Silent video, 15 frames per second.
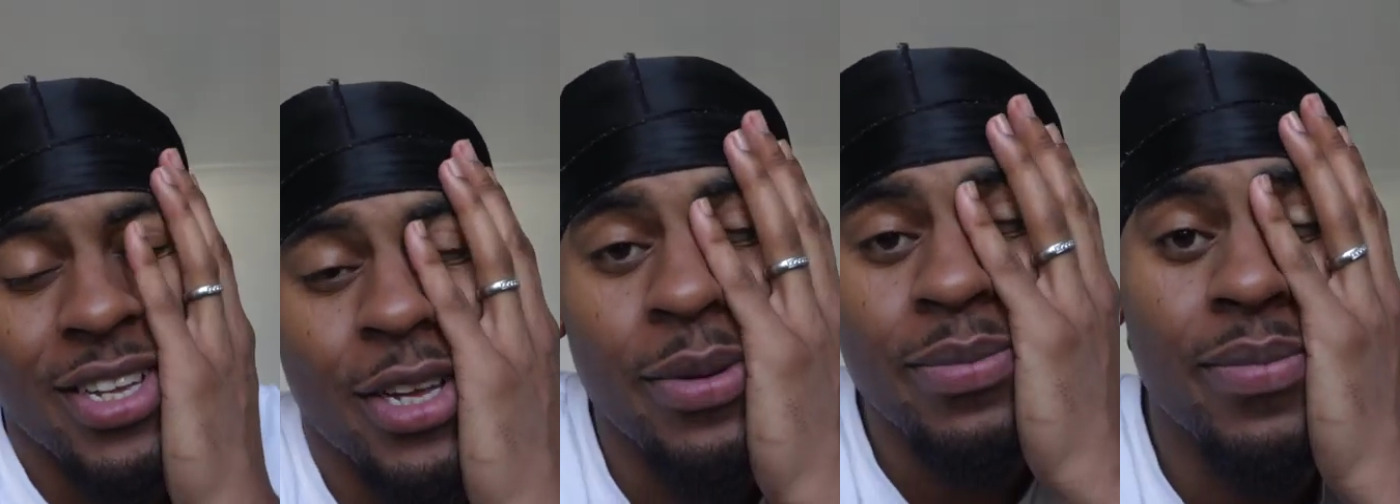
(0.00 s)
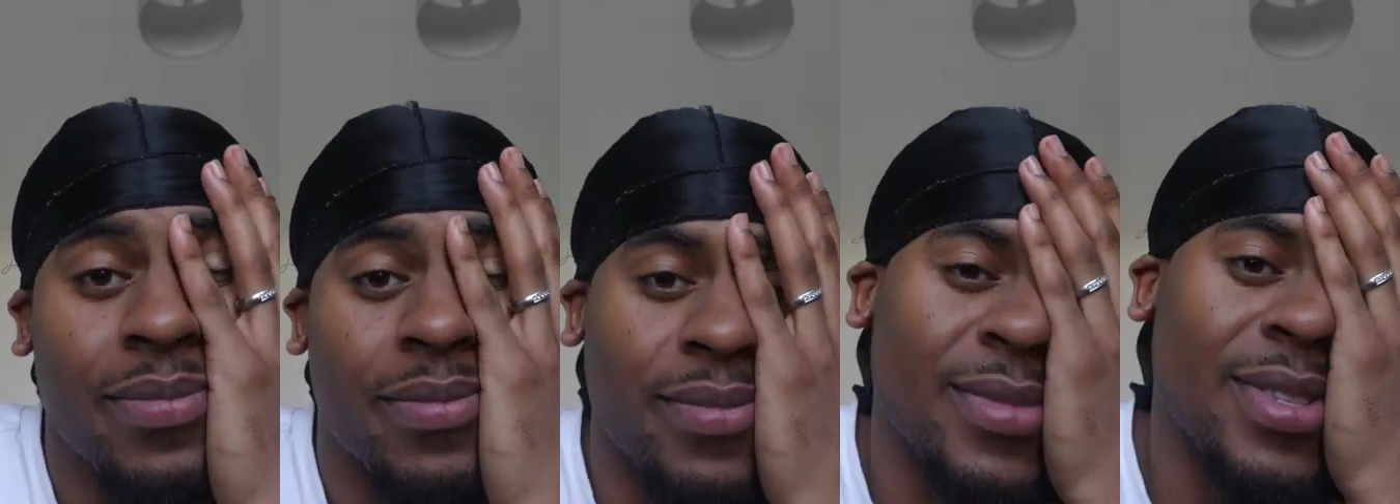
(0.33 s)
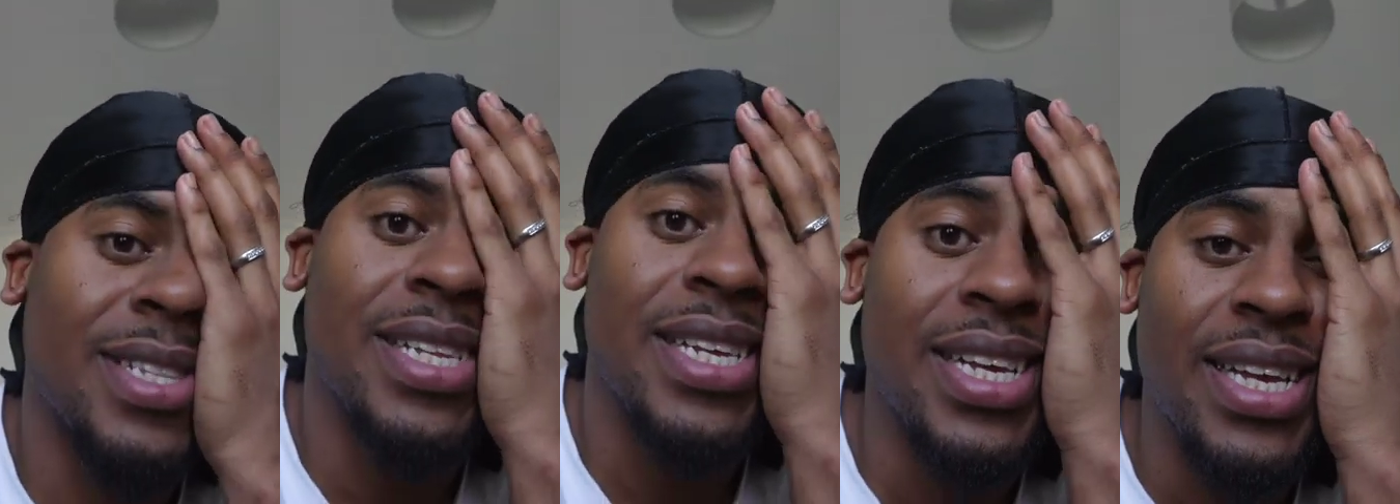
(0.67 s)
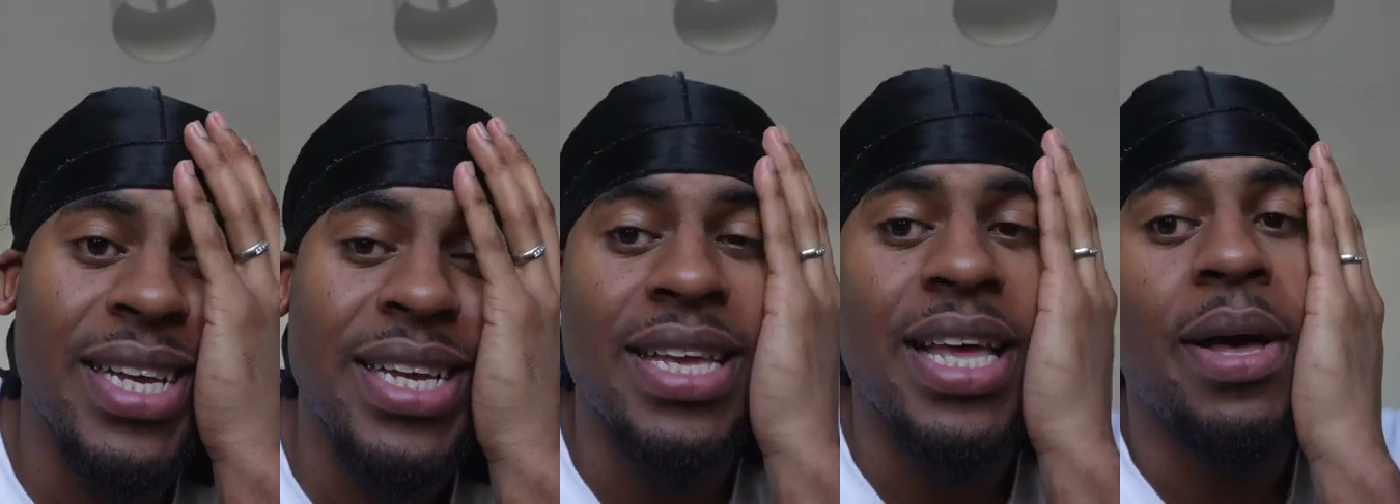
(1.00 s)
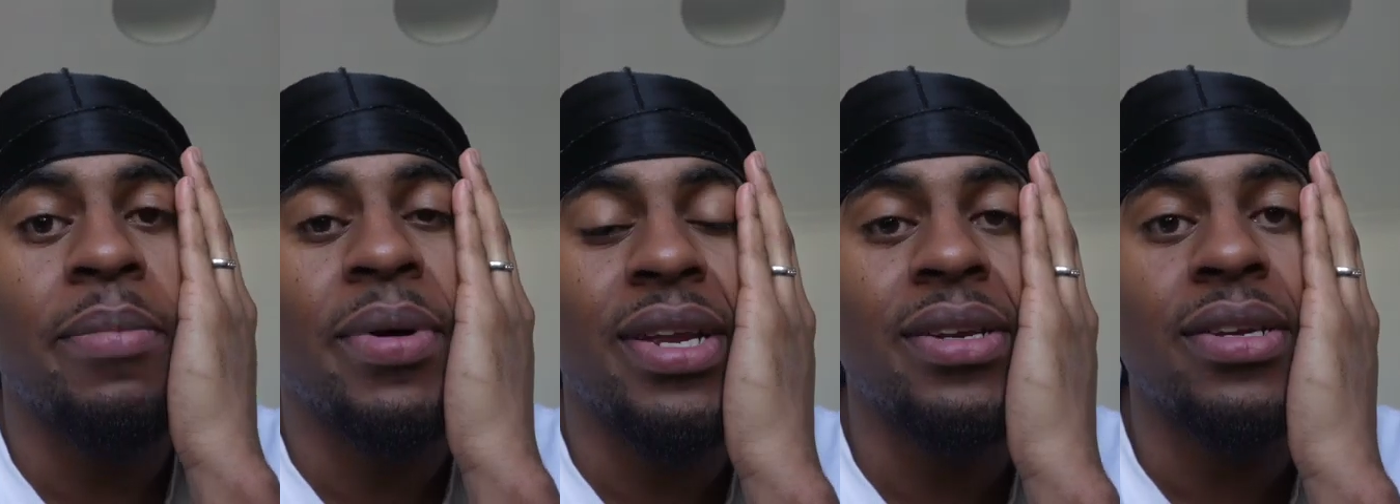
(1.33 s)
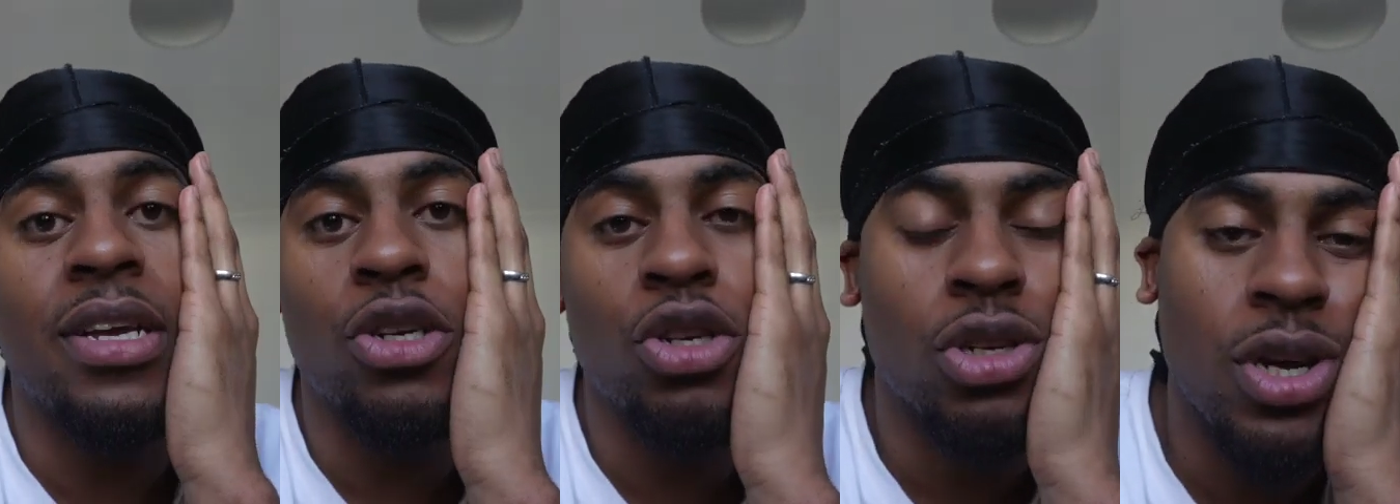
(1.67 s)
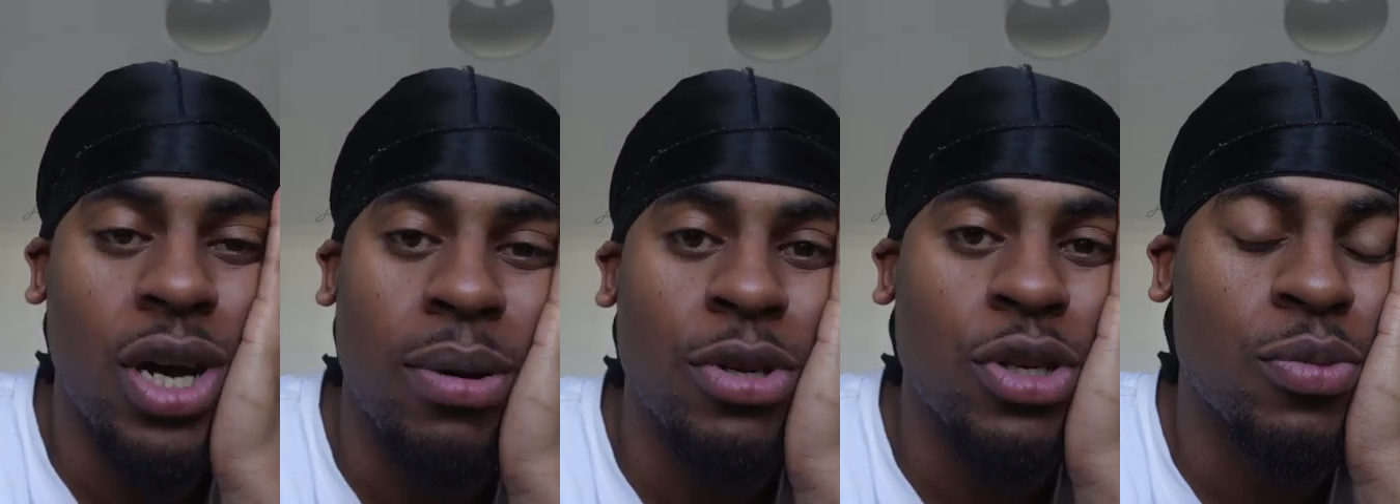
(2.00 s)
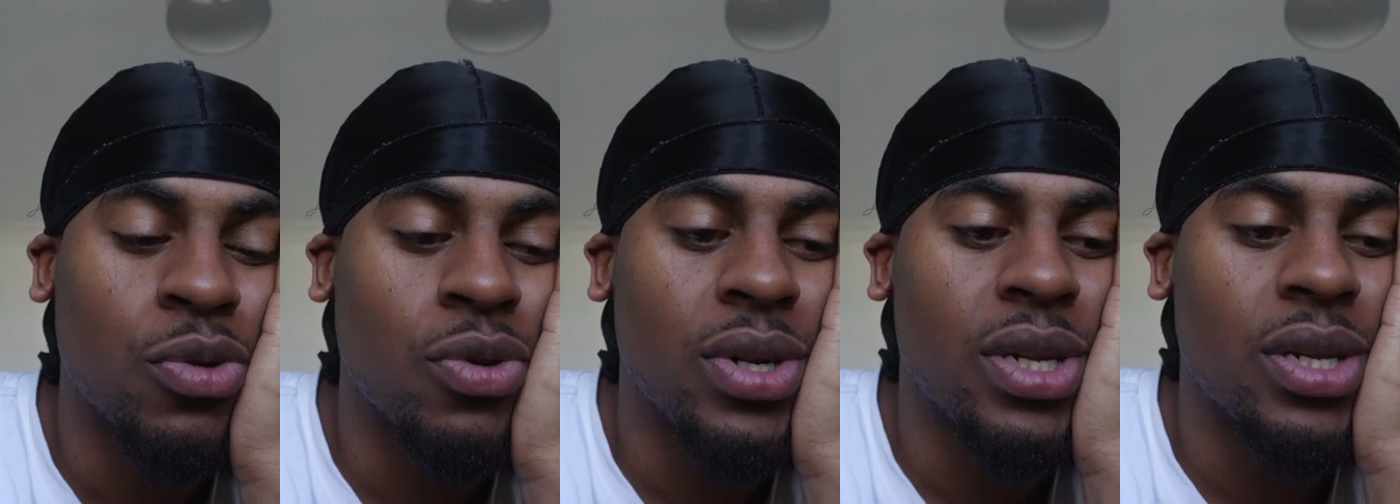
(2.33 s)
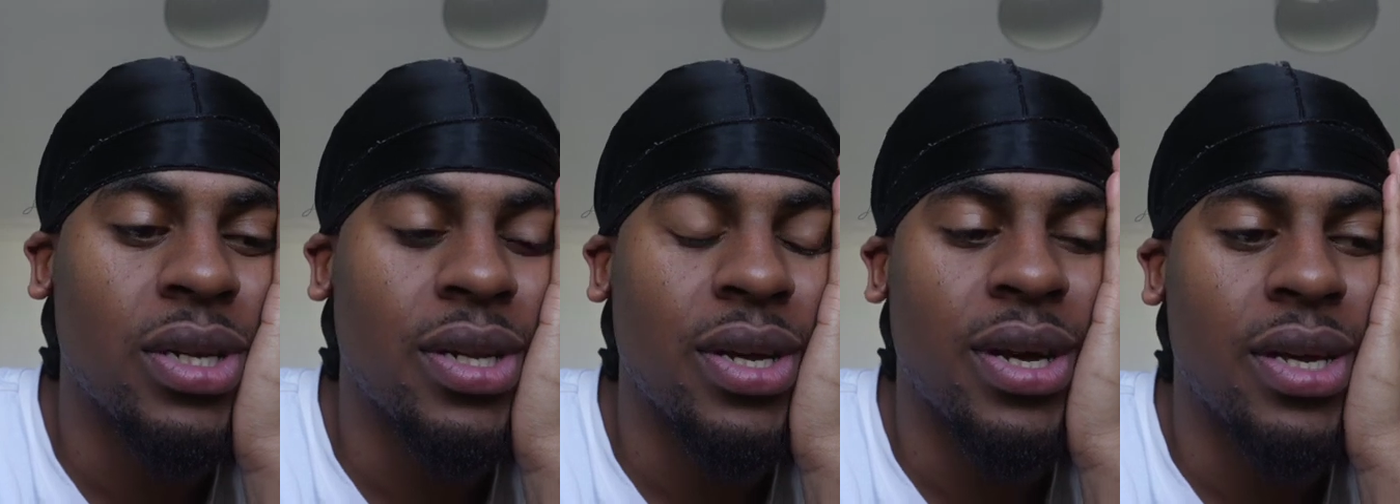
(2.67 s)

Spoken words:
yeah, man, I just got up this morning